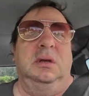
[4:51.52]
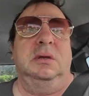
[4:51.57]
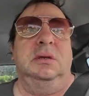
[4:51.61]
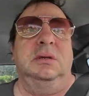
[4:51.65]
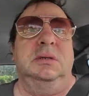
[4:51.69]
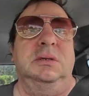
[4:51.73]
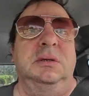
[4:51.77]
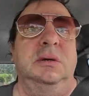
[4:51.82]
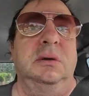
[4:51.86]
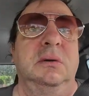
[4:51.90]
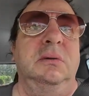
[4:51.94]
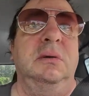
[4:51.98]

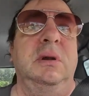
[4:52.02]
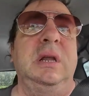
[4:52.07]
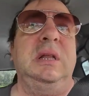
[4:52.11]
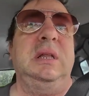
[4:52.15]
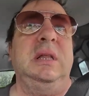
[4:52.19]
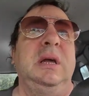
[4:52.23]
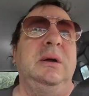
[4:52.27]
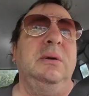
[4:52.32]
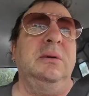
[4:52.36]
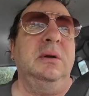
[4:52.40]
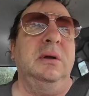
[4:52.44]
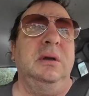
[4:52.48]
So right
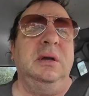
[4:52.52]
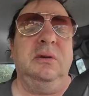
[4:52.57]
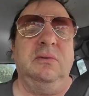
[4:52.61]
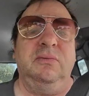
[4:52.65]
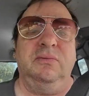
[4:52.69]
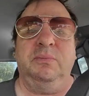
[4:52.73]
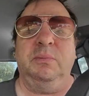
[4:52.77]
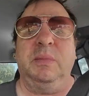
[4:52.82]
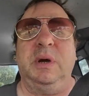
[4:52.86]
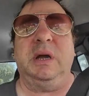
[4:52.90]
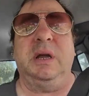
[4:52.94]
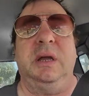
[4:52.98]
now I
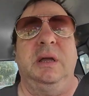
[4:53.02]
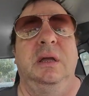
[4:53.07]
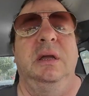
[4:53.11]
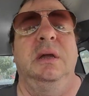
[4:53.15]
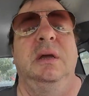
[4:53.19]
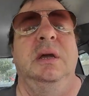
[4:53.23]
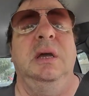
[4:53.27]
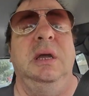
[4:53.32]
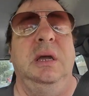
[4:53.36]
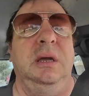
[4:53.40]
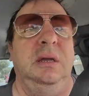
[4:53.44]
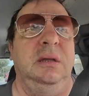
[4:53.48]
have my
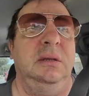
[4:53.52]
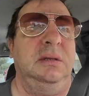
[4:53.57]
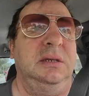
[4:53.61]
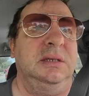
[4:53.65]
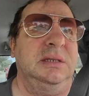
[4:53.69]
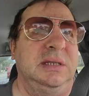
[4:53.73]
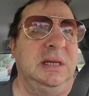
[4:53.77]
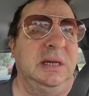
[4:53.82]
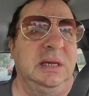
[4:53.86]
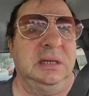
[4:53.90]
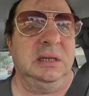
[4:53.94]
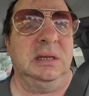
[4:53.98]
hand is
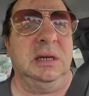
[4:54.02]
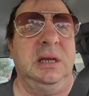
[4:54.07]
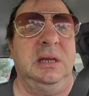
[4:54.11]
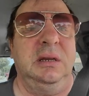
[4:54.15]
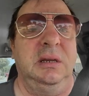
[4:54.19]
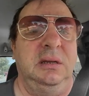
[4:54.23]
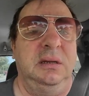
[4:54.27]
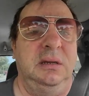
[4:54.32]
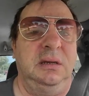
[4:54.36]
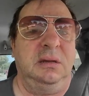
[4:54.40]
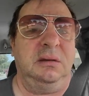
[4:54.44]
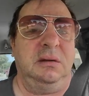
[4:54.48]
like
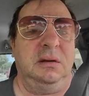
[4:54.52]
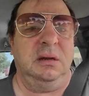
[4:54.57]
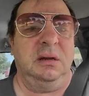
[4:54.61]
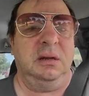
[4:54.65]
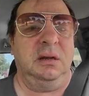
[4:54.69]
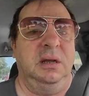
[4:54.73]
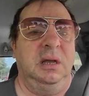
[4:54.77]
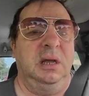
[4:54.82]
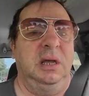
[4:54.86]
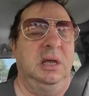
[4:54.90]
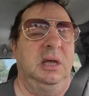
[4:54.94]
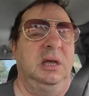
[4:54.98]
90 degree
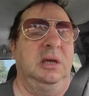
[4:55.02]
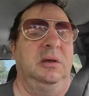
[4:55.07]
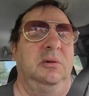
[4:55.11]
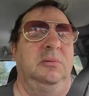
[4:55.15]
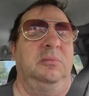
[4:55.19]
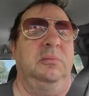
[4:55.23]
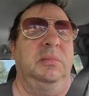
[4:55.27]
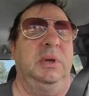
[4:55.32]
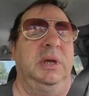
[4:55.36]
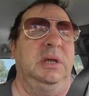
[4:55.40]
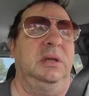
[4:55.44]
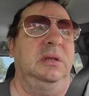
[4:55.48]

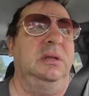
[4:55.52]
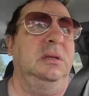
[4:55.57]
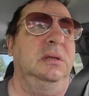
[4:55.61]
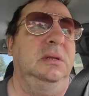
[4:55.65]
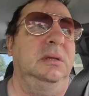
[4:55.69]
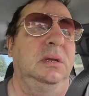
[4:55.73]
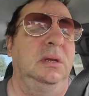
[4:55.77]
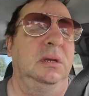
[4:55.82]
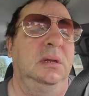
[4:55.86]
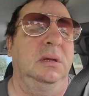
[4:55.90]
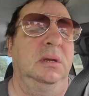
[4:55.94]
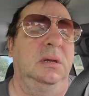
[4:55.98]
bended,
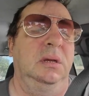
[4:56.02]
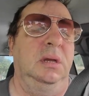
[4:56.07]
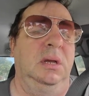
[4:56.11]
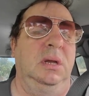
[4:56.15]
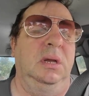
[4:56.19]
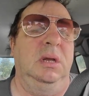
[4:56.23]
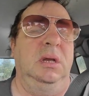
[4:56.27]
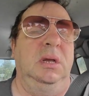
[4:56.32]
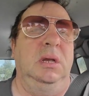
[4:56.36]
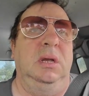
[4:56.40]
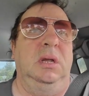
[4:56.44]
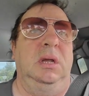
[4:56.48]

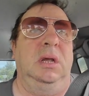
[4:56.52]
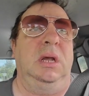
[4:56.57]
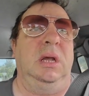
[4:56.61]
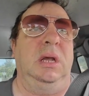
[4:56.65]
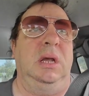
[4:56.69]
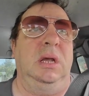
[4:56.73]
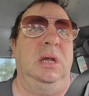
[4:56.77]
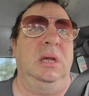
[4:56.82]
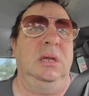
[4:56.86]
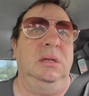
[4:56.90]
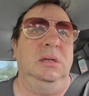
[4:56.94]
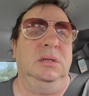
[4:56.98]

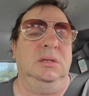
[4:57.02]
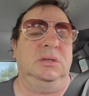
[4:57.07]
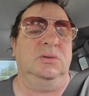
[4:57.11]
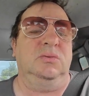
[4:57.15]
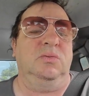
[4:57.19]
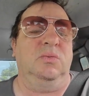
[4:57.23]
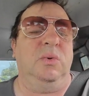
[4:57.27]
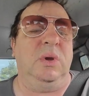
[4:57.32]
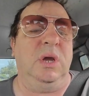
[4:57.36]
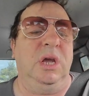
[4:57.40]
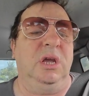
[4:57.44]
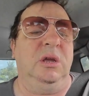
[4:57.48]
and it's
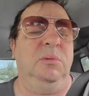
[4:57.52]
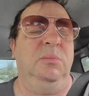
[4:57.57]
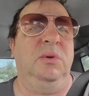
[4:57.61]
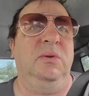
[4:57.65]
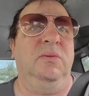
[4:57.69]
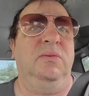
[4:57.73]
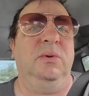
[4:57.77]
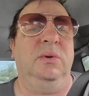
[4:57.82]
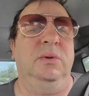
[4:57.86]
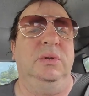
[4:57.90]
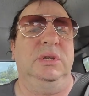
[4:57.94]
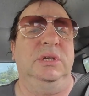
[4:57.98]
way
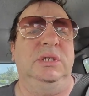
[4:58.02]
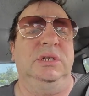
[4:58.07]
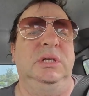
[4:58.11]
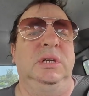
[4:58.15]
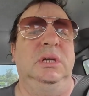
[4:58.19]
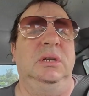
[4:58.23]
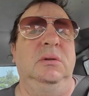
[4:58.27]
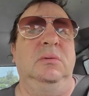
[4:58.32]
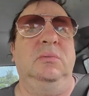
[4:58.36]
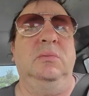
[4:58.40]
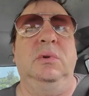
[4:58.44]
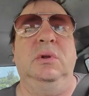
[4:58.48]
before the
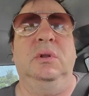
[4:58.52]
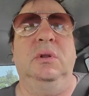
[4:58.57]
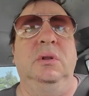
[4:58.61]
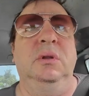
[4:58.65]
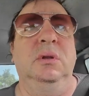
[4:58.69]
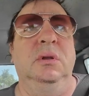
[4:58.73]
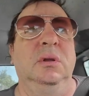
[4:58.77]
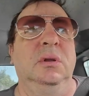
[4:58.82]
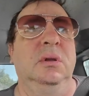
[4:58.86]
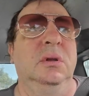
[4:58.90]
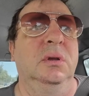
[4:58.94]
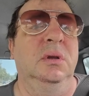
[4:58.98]
steering wheel,
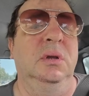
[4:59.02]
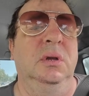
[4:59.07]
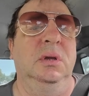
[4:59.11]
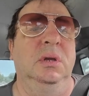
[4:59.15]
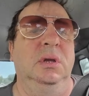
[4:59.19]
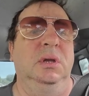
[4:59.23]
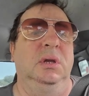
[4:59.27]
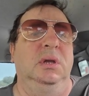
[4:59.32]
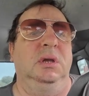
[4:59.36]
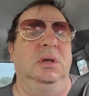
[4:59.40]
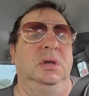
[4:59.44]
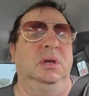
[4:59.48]

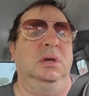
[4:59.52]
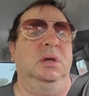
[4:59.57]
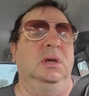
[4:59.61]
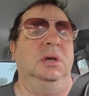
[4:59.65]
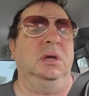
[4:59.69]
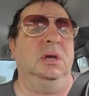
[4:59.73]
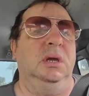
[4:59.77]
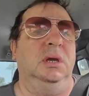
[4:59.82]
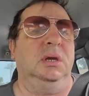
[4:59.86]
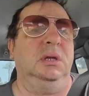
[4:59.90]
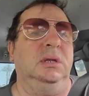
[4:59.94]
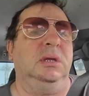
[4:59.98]

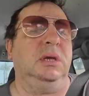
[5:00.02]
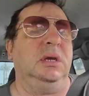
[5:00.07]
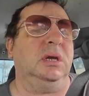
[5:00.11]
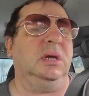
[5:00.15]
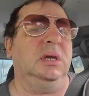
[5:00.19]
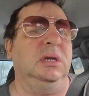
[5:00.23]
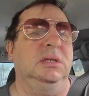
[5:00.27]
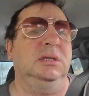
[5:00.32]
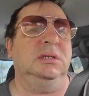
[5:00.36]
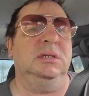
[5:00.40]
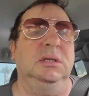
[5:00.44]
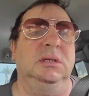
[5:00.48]
And I
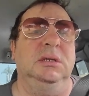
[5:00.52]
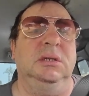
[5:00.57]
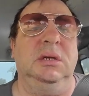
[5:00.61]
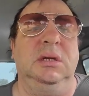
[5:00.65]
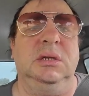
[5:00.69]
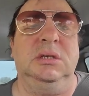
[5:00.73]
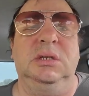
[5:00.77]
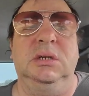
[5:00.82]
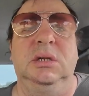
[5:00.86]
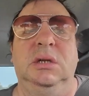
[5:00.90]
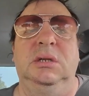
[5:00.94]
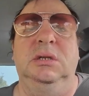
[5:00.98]
consider
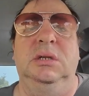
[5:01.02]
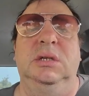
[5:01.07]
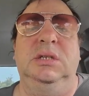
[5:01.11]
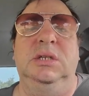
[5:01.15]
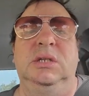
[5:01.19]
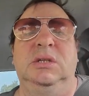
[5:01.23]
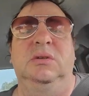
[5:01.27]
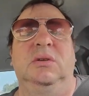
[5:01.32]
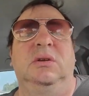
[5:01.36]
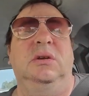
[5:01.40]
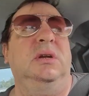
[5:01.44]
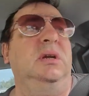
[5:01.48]
actually this
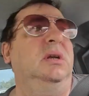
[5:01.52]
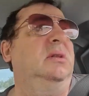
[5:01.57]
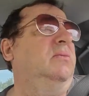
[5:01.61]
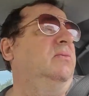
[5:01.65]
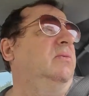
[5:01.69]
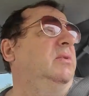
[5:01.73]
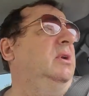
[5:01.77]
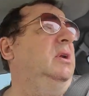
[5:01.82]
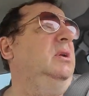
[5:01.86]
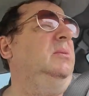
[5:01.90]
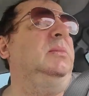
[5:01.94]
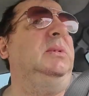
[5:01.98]
is the right
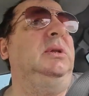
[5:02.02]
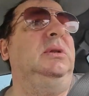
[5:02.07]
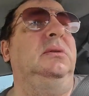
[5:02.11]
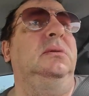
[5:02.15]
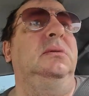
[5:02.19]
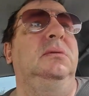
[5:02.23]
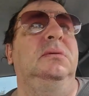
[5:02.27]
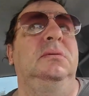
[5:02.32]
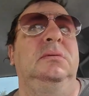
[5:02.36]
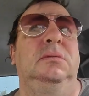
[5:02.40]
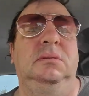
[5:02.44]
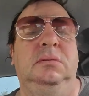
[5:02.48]
framing
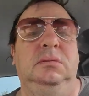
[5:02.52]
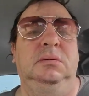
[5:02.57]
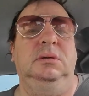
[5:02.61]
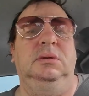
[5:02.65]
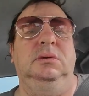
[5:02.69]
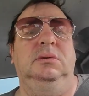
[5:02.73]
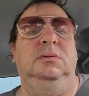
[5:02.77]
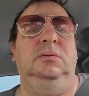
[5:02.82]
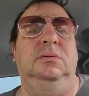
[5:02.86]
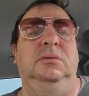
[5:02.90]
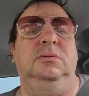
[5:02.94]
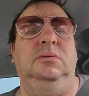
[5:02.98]

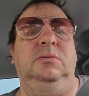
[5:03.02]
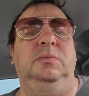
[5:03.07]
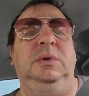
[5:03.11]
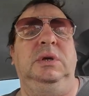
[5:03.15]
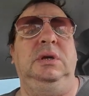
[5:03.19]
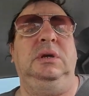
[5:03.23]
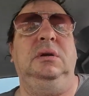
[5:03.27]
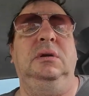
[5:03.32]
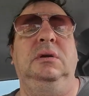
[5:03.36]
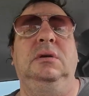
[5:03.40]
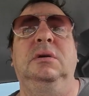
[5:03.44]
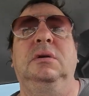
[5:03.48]
to
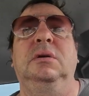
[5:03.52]
me.